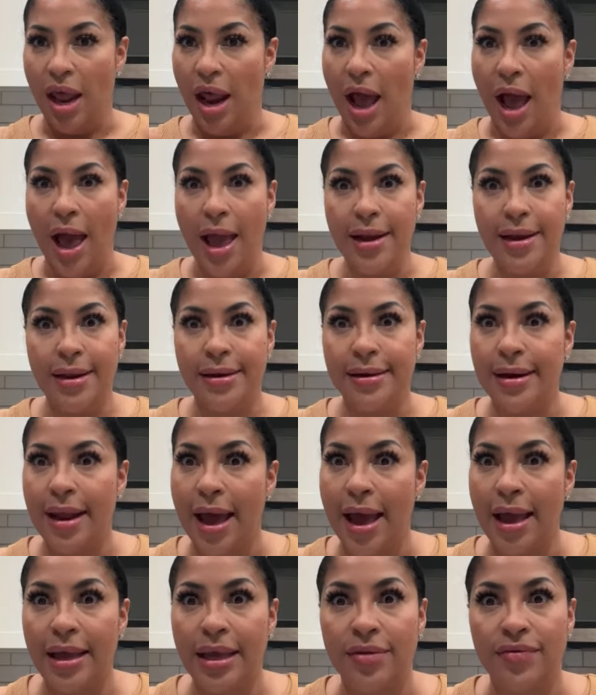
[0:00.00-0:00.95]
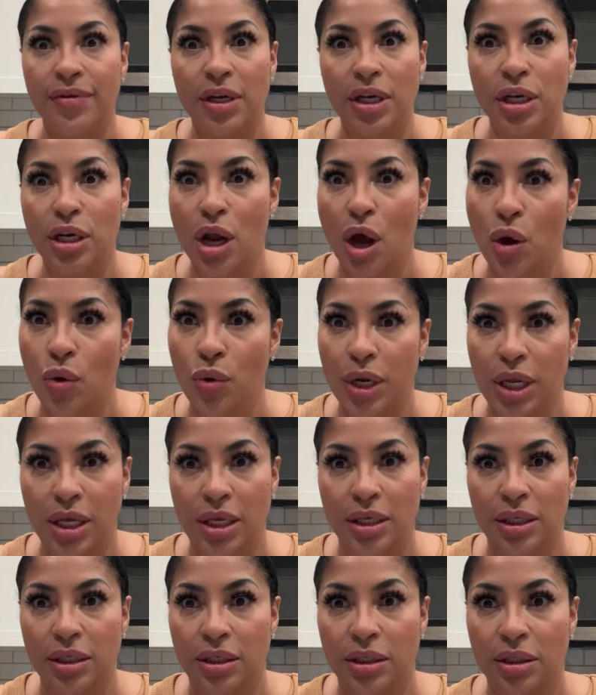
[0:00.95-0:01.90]
I did not even
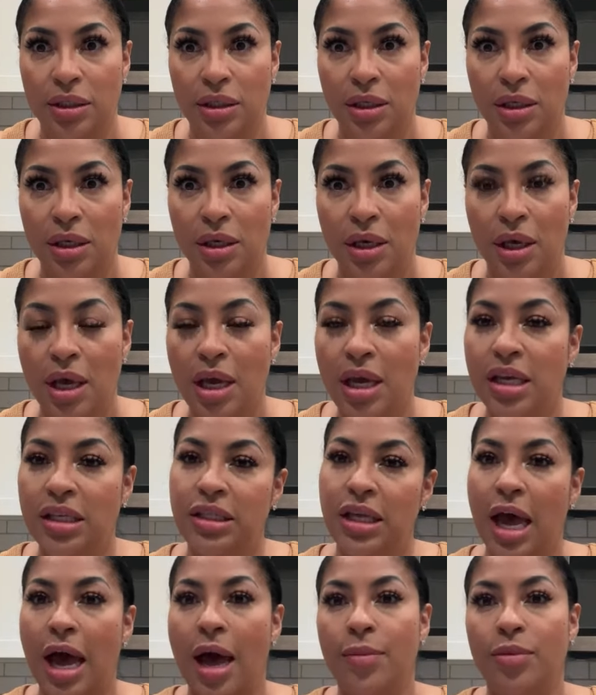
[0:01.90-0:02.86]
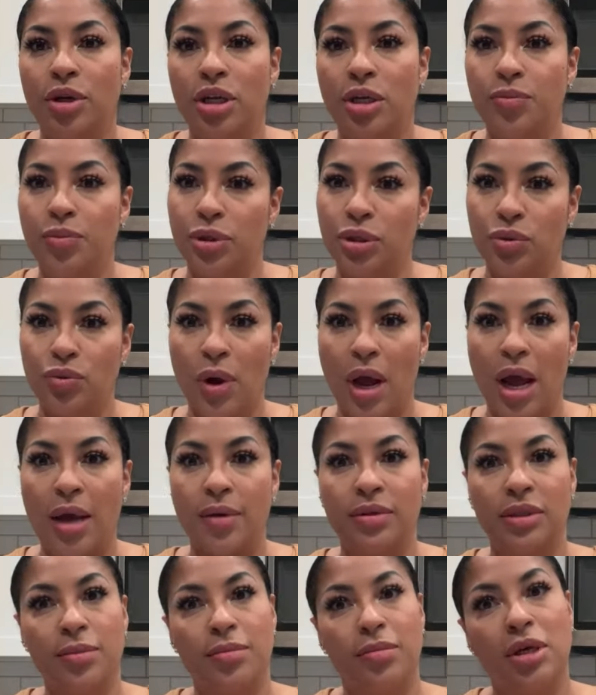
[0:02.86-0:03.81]
notice. He said, I'm going to
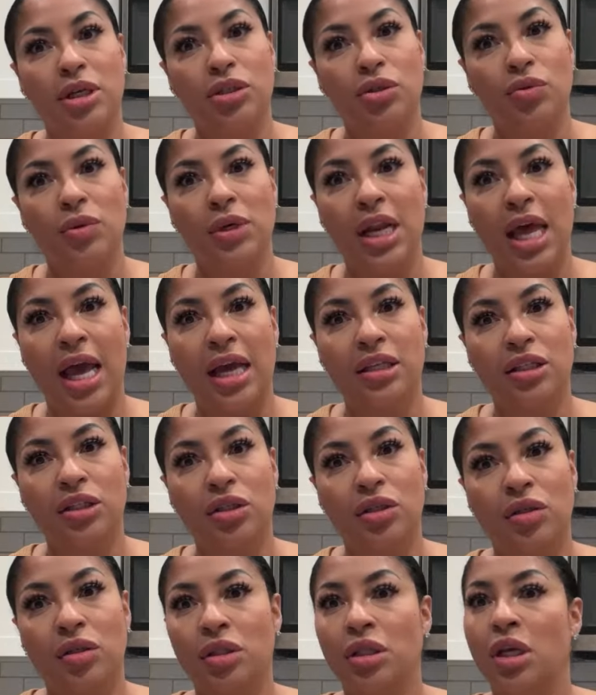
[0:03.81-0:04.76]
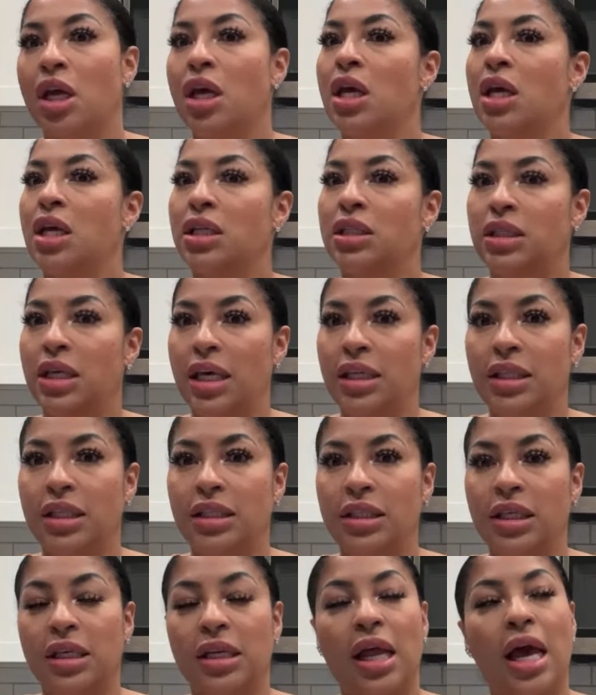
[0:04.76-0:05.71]
prescribe some muscle relaxers. Take
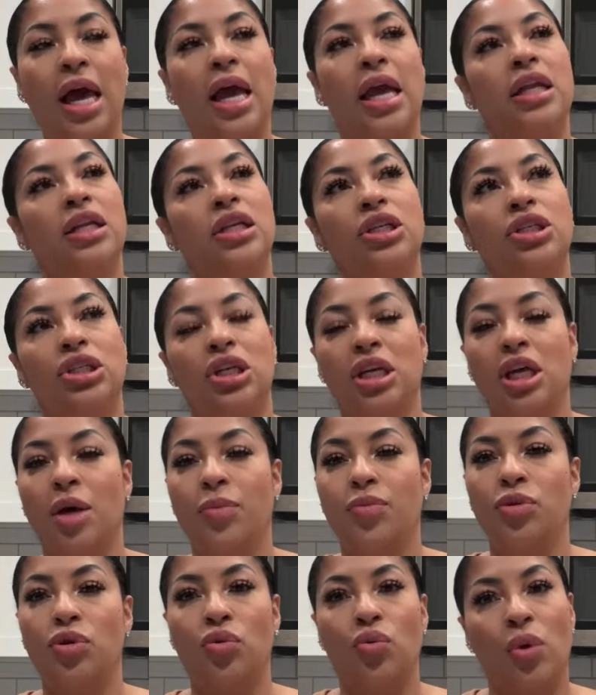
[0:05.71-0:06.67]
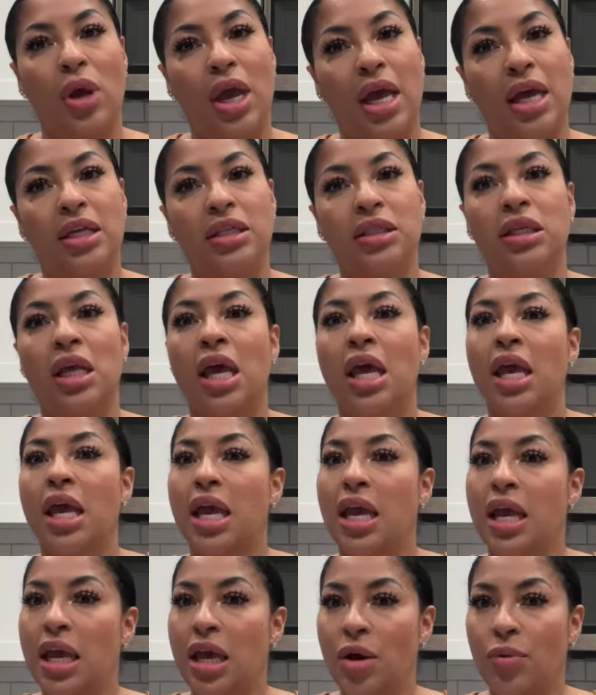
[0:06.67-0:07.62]
this at night. This should help you rest
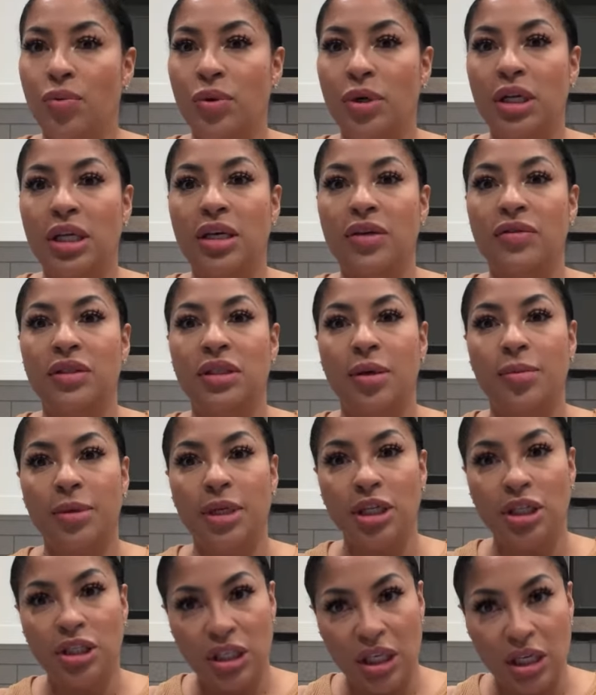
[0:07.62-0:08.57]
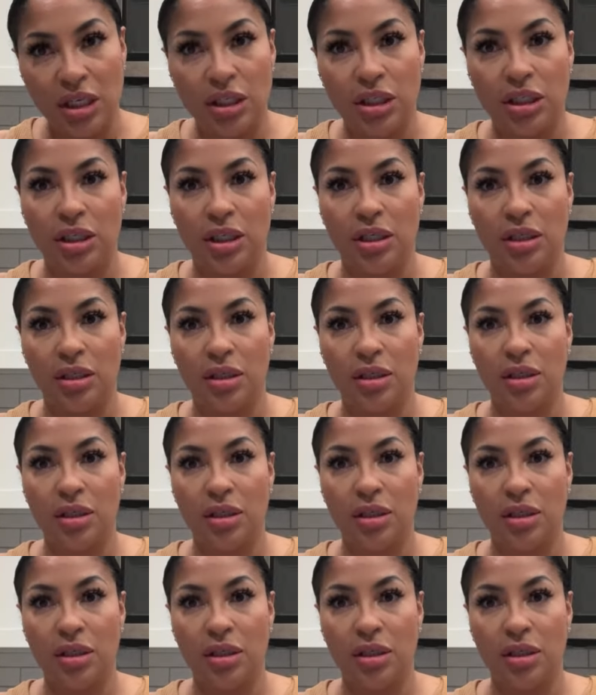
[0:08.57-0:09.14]
and help relieve some of the tension.